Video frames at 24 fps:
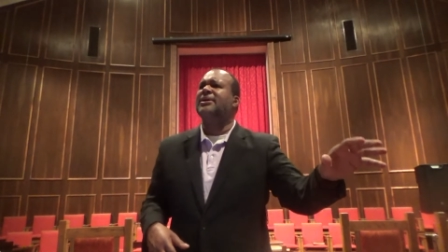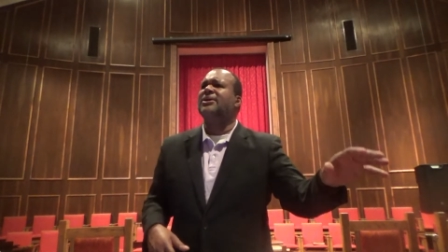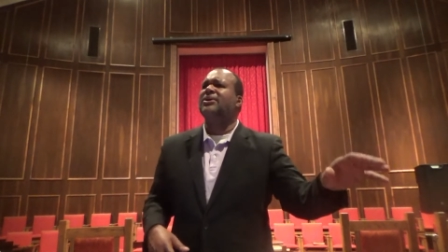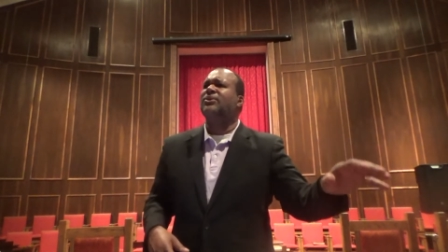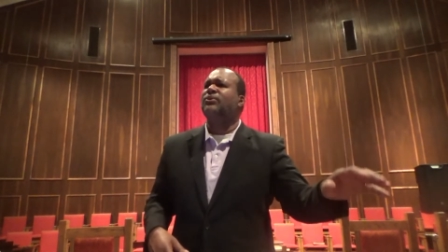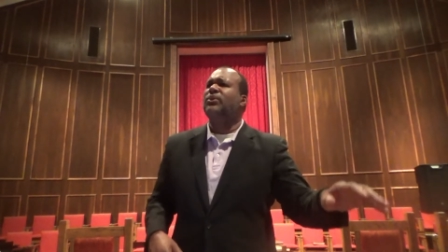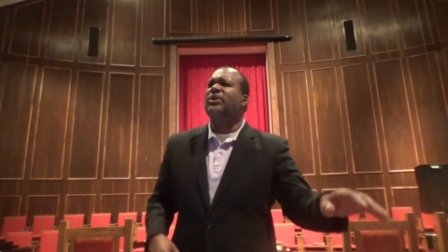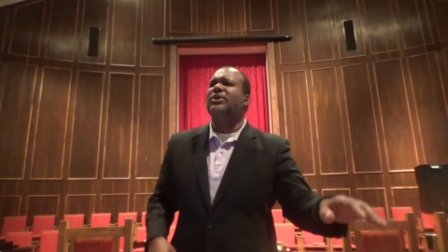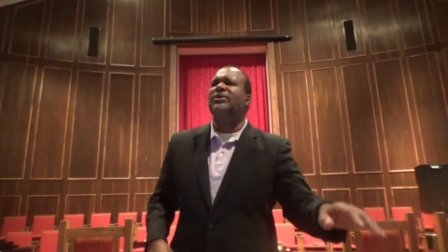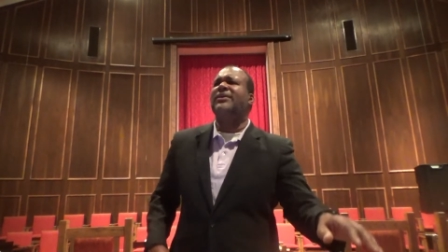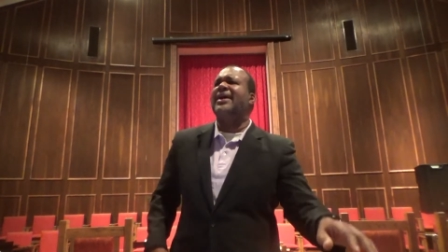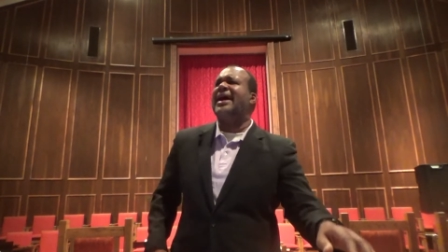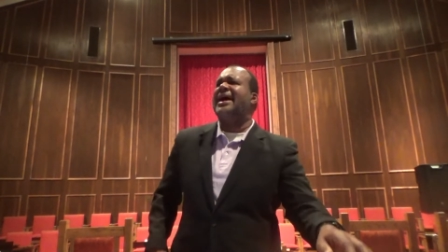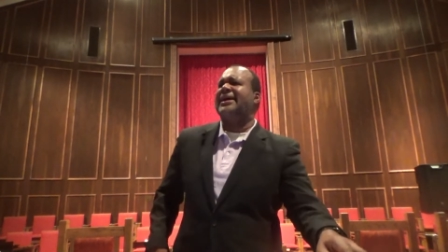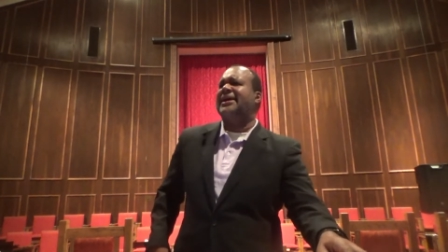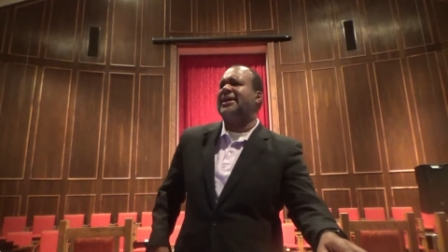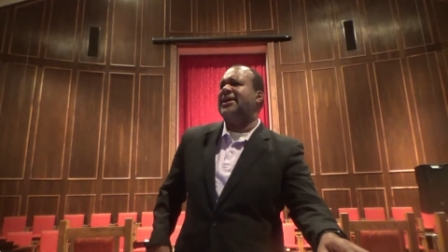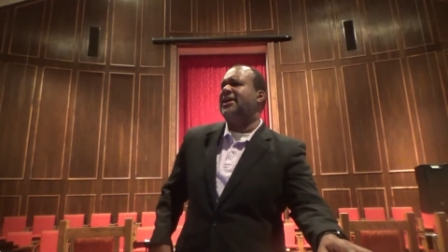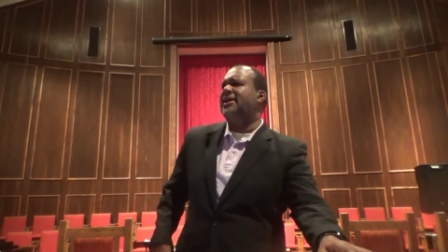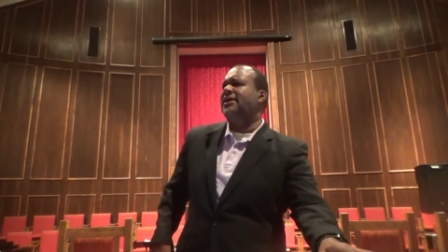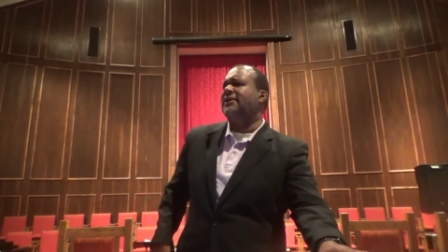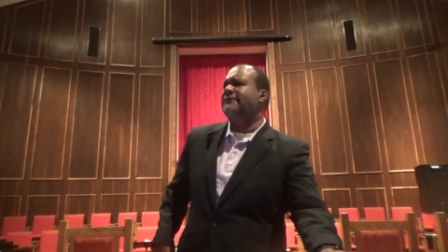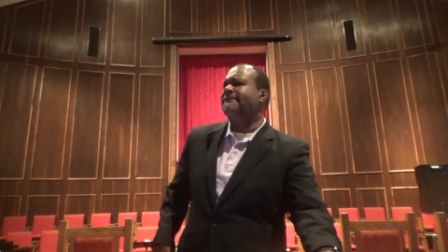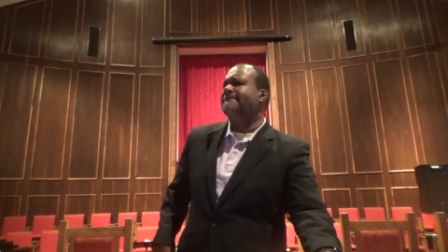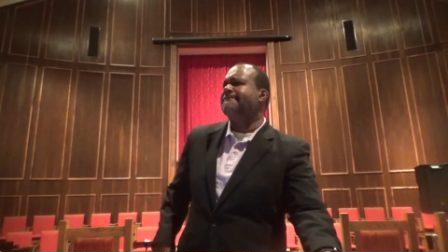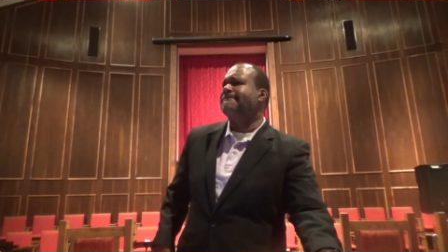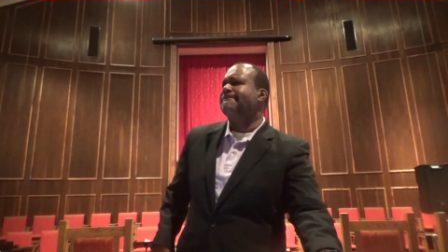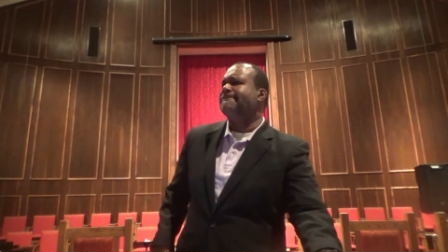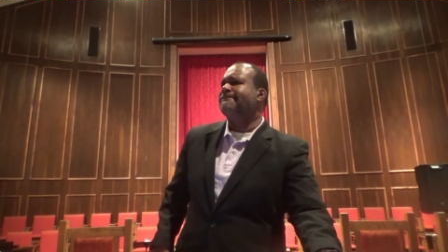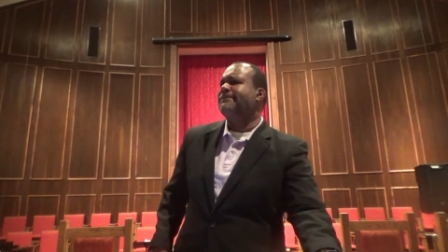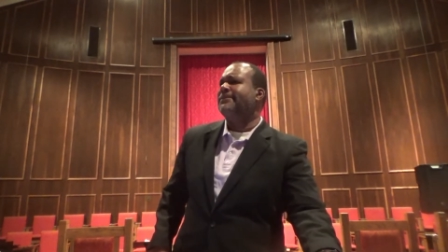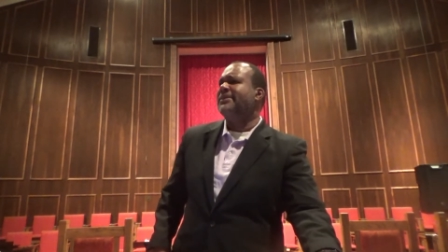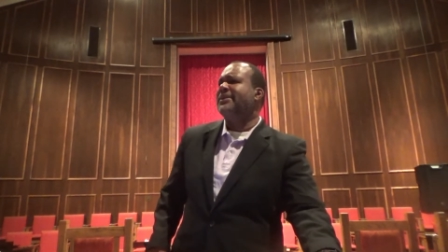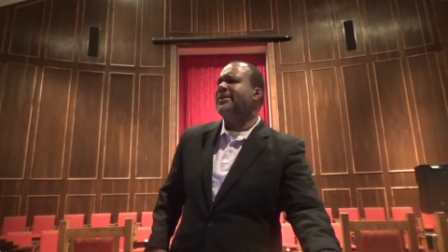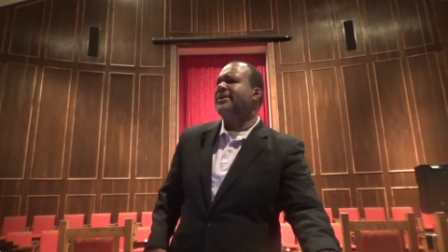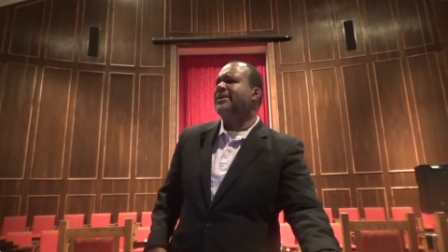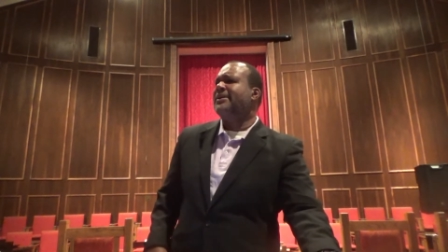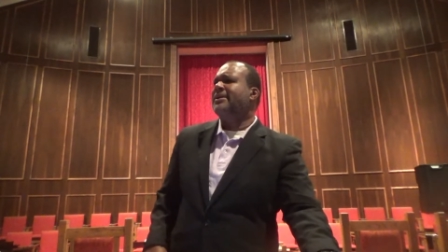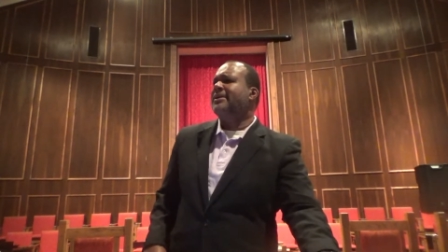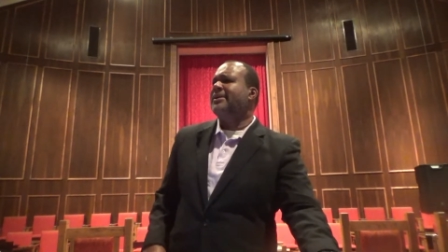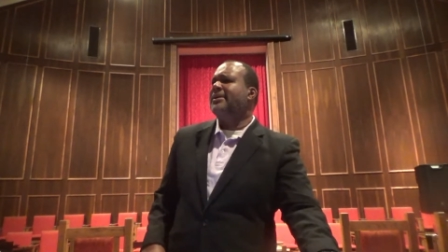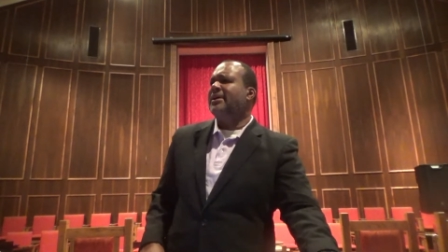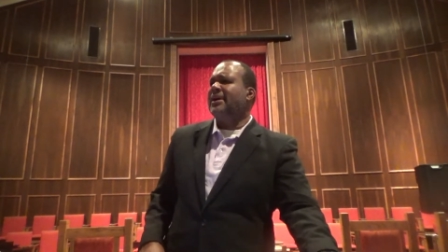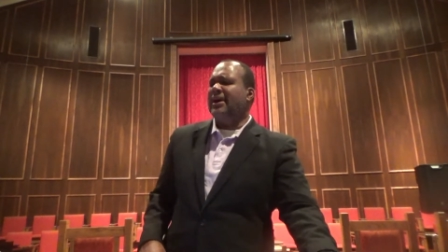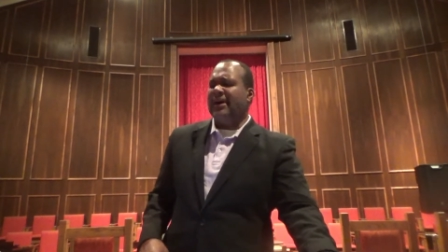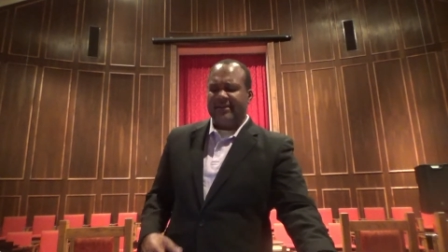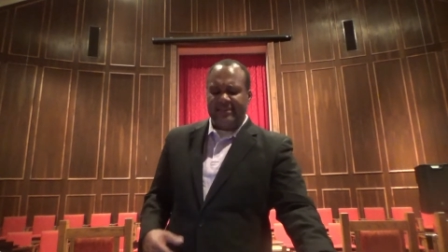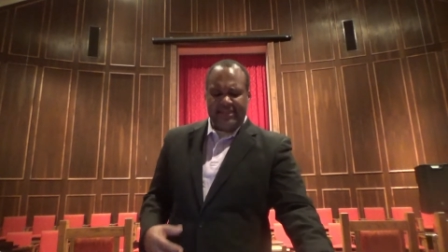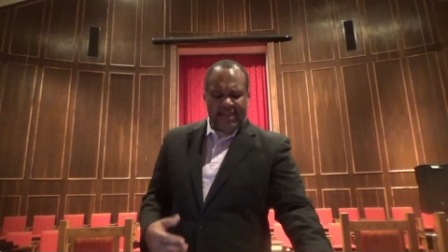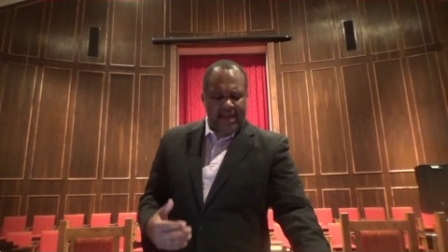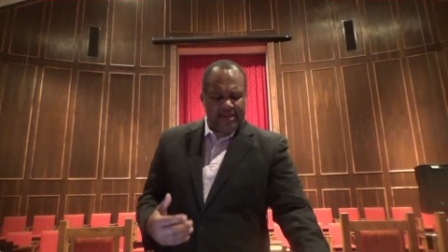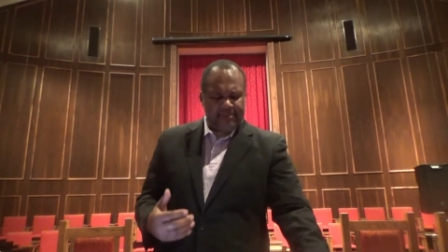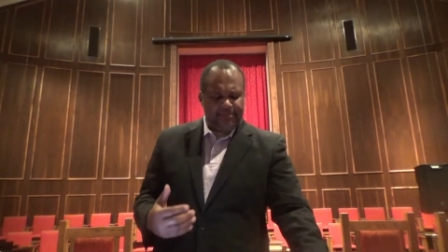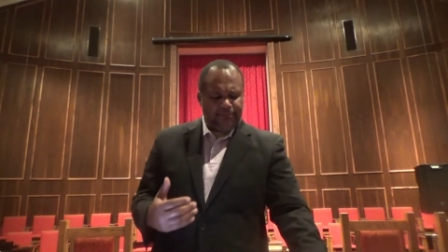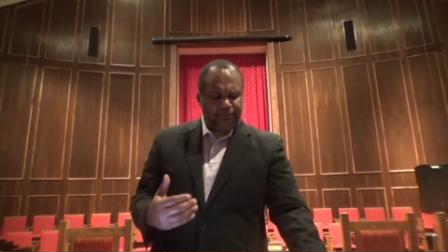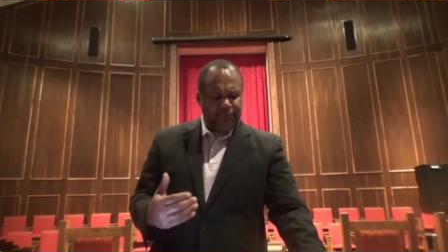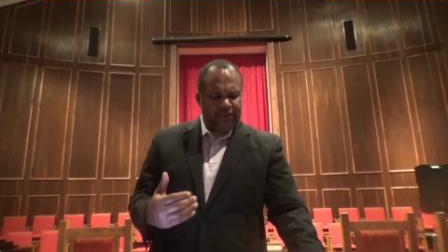We right here. And that